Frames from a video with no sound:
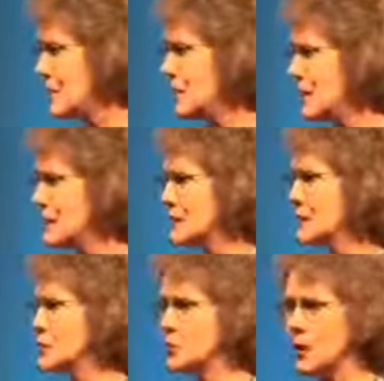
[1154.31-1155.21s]
because
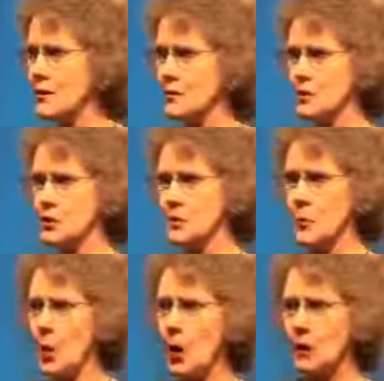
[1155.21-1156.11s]
these drugs are just
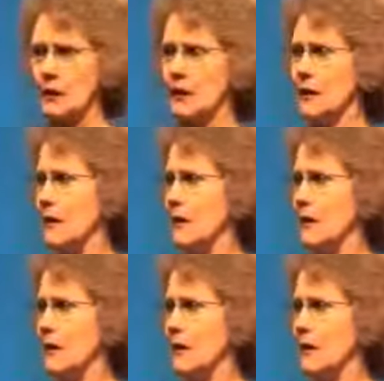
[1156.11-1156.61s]
pulling